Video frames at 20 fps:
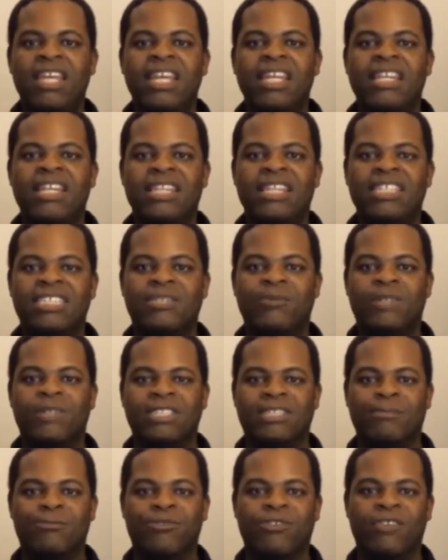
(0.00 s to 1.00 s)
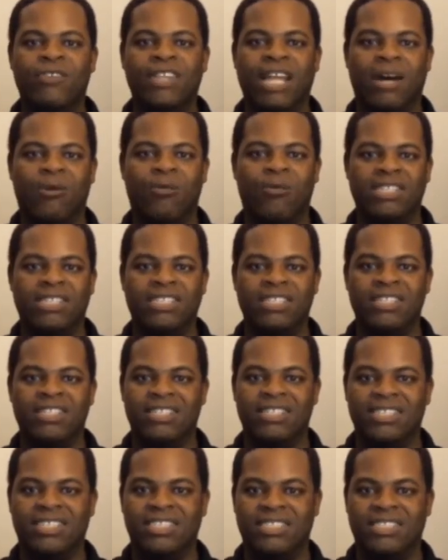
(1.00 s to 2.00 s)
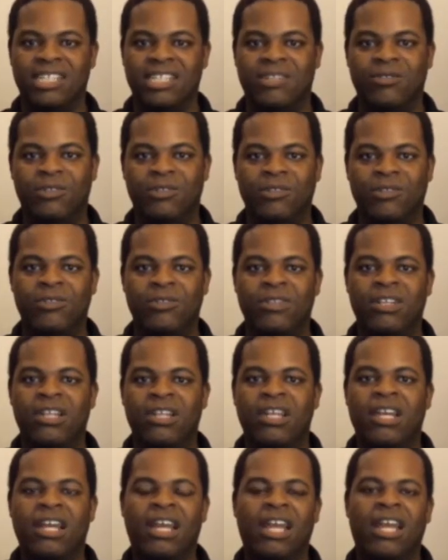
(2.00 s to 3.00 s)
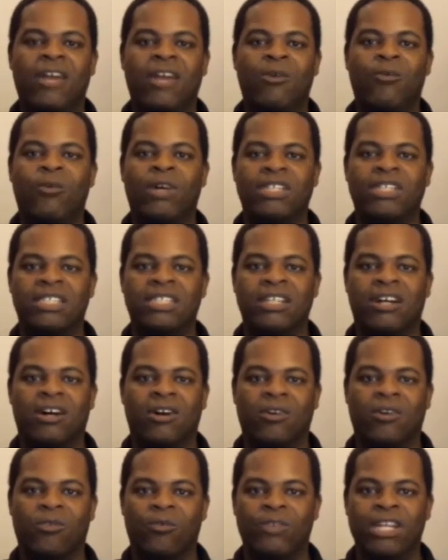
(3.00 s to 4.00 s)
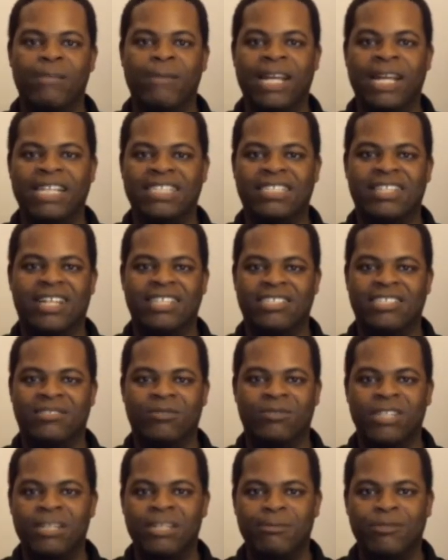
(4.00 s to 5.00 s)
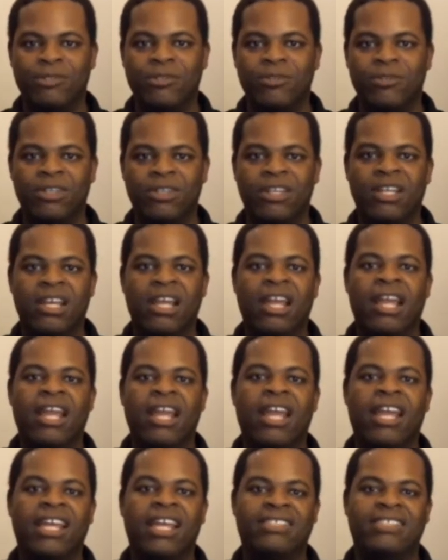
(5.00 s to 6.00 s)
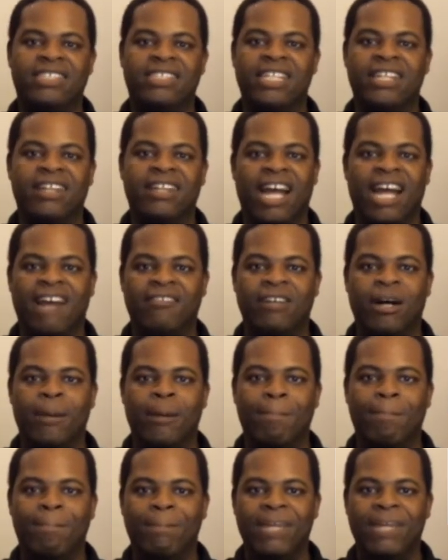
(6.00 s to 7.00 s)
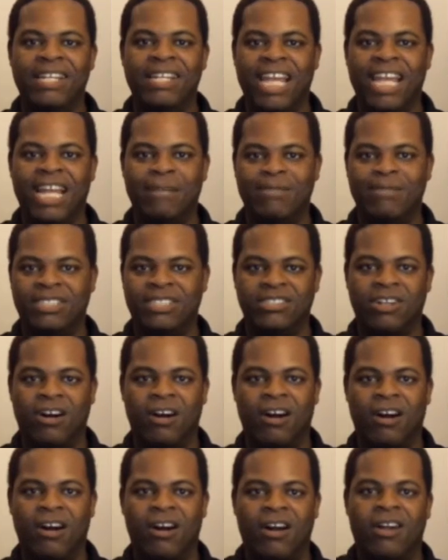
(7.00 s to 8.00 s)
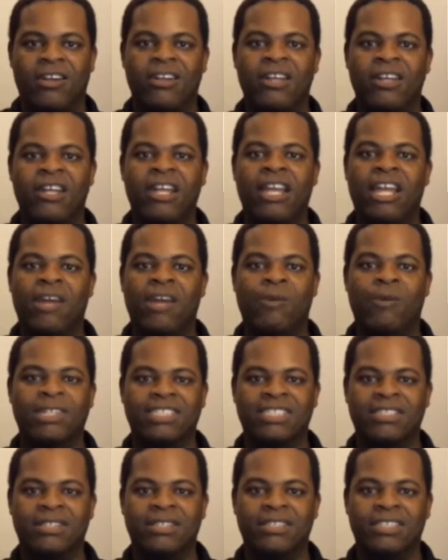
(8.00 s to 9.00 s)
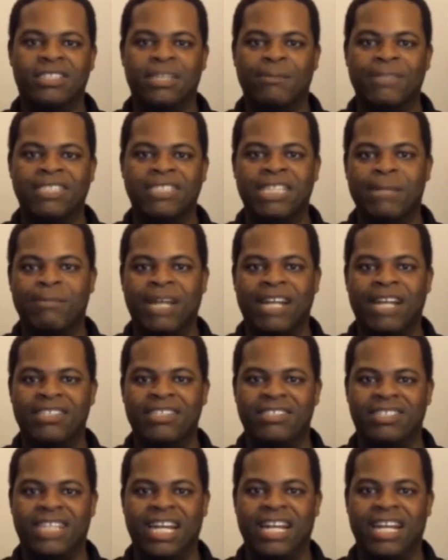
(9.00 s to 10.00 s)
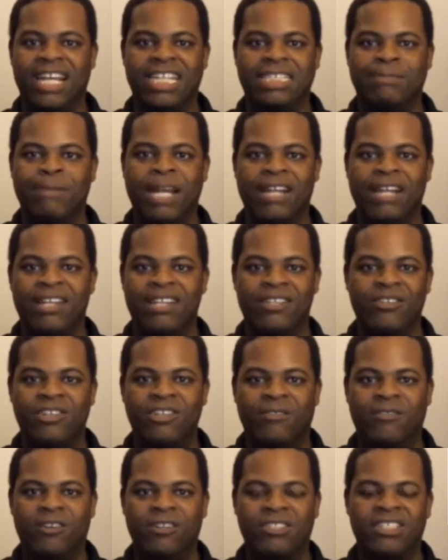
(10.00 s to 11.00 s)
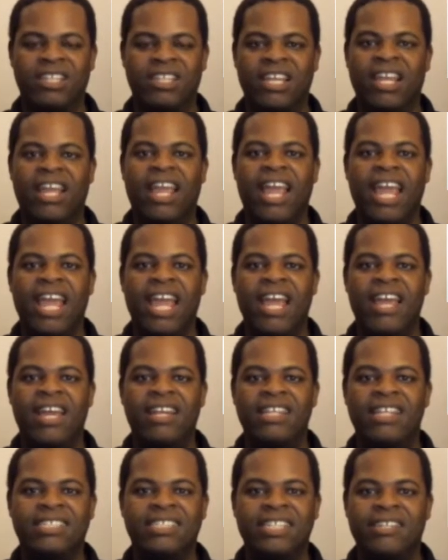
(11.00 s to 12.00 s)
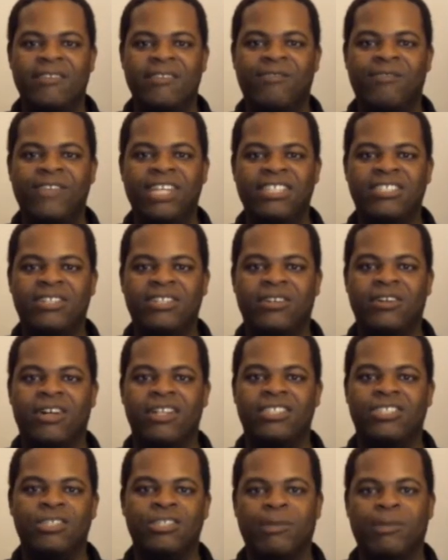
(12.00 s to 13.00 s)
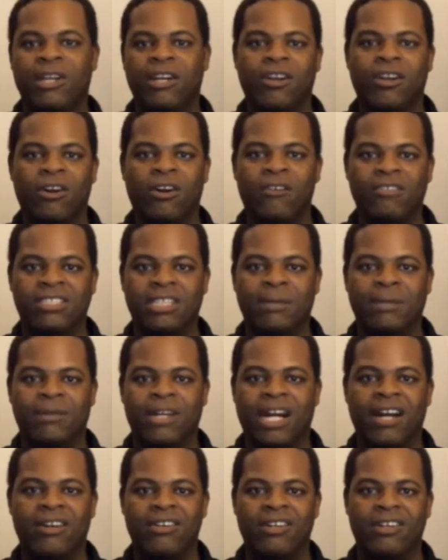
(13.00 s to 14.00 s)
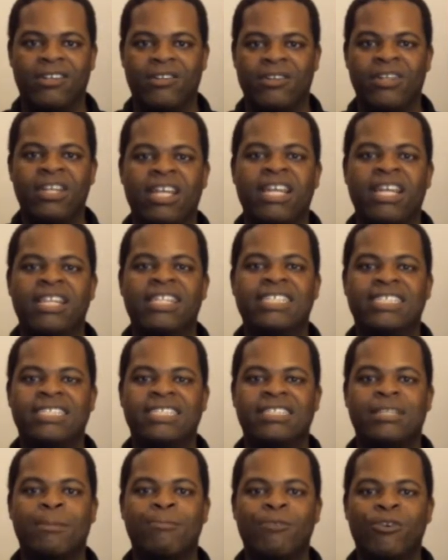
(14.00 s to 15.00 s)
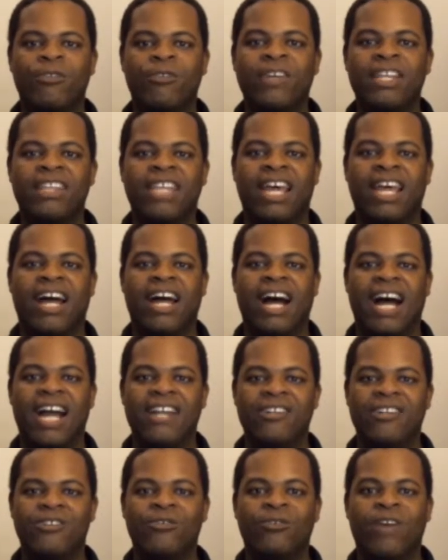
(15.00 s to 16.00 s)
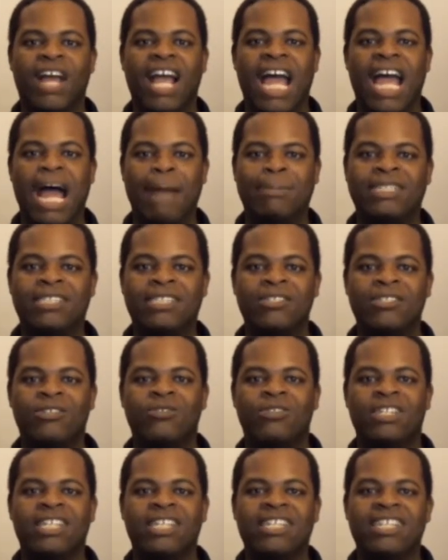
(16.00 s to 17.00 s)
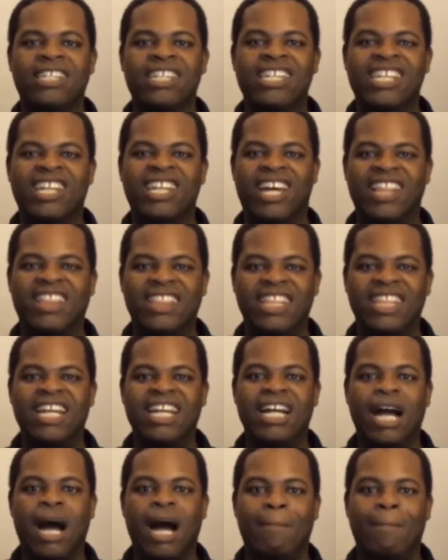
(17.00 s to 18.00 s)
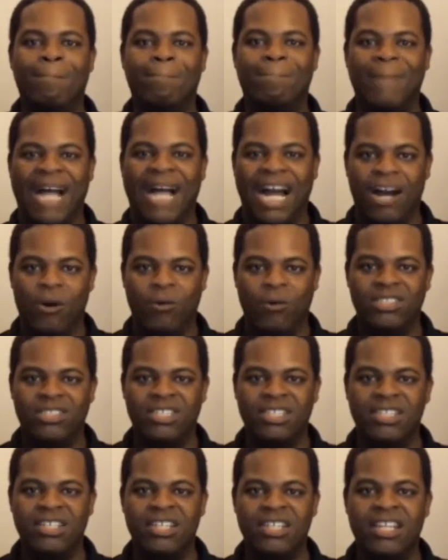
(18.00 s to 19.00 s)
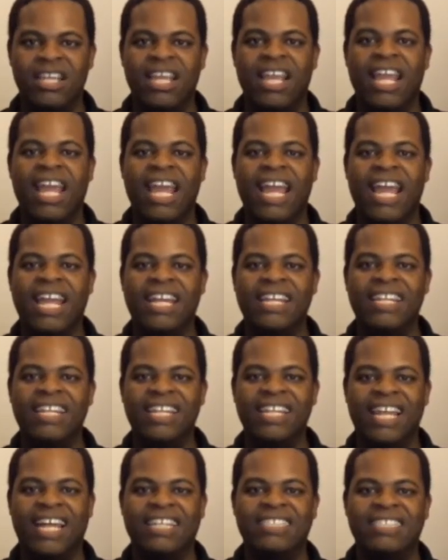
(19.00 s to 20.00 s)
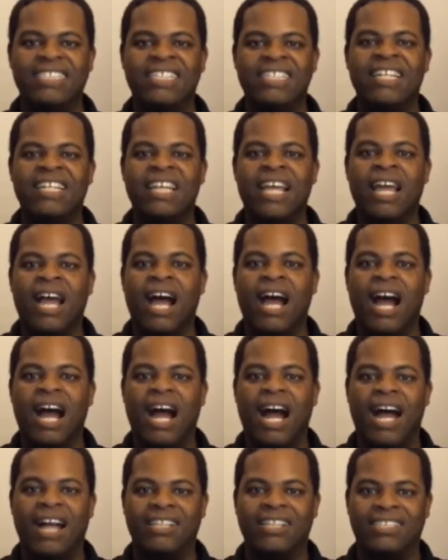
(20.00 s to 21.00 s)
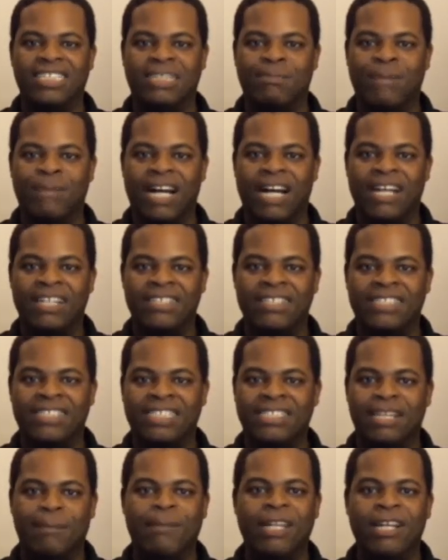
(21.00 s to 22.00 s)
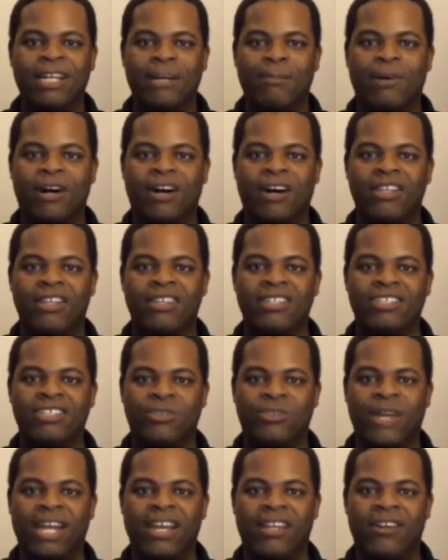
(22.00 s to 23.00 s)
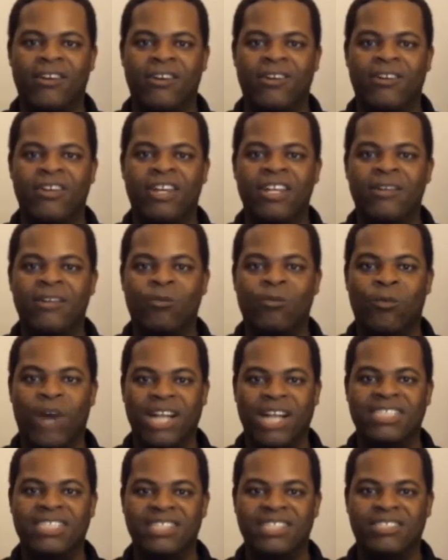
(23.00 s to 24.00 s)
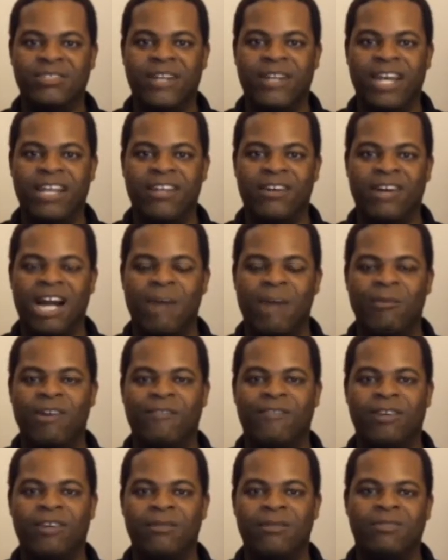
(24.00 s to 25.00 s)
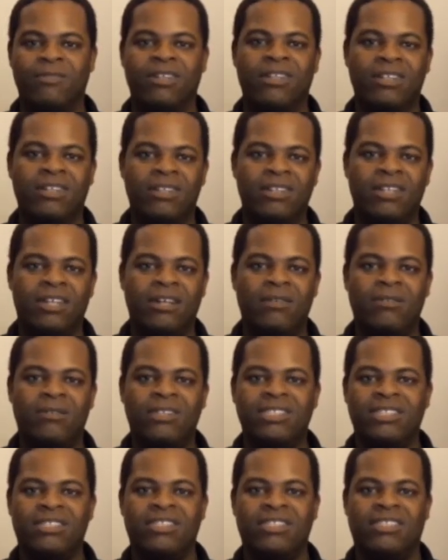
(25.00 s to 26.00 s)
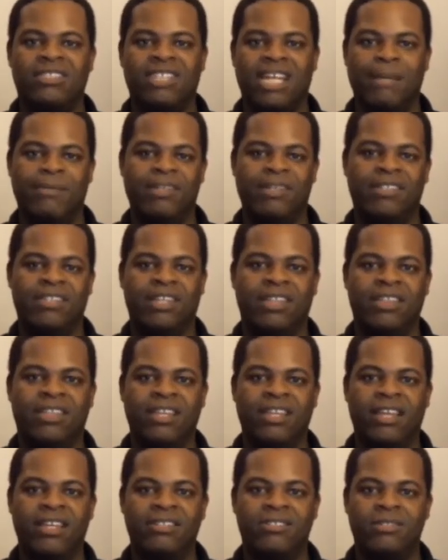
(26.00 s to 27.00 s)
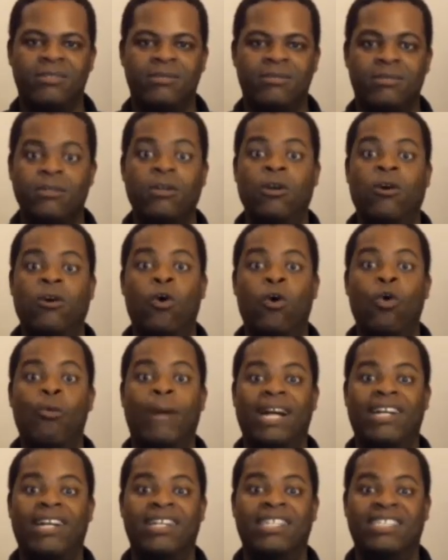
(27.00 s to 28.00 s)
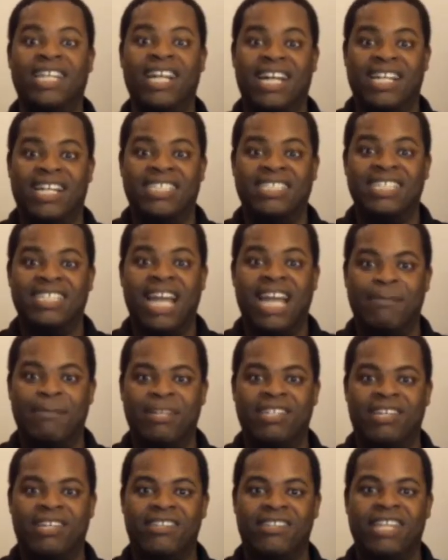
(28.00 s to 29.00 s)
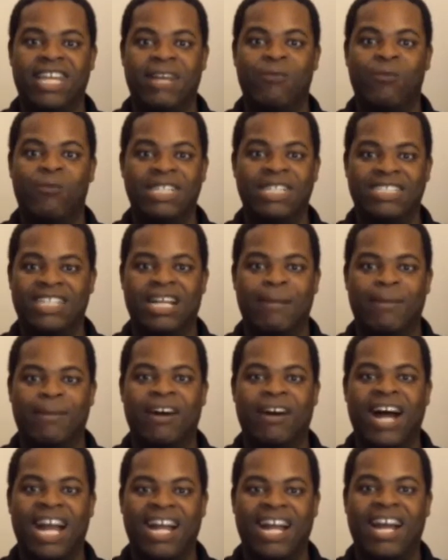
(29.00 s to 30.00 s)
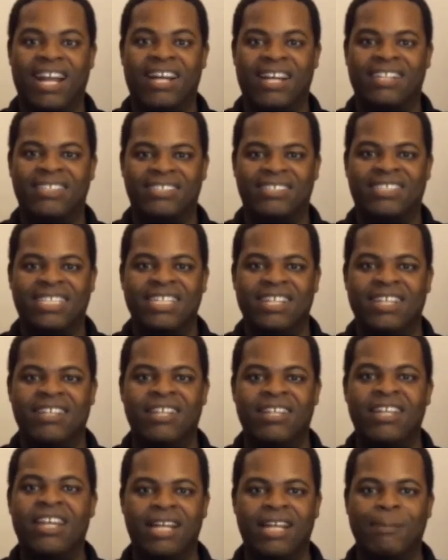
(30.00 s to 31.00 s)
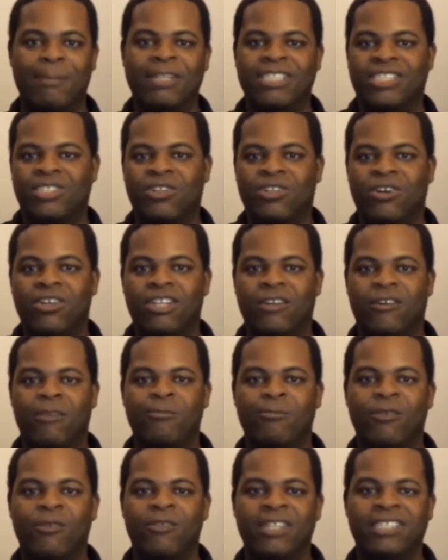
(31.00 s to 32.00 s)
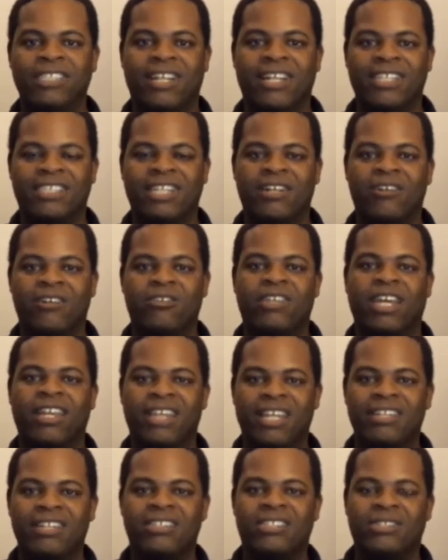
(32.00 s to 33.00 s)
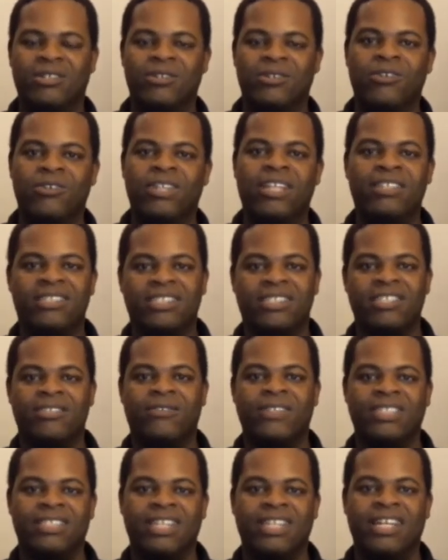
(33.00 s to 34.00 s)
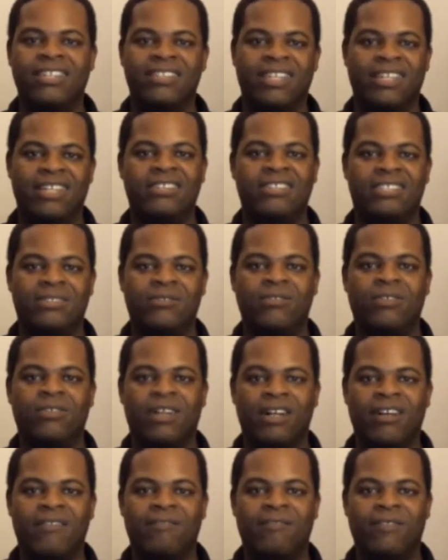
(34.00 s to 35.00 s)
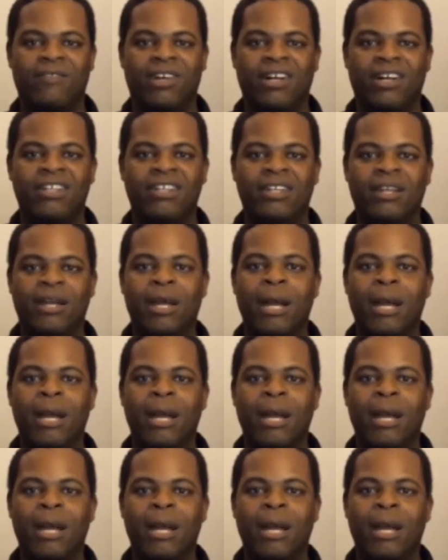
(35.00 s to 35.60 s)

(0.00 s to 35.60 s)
This was a movie that wasn't a sequel. It wasn't a remake slash reboot. It didn't have a big name star. It wasn't some attempt at a giant expanded universe. And it didn't feature a superhero of some kind or another. This is a movie that I knew absolutely nothing about. And yet, just by stumbling upon the trailer, watching the trailer, I went from, what's this Happy Death Day to, oh my goodness, I gotta see Happy Death Day. When is it coming out? I gotta see it. I mean, sure, there were movies that I said, okay, that looks cool. That looks interesting. That looks fun.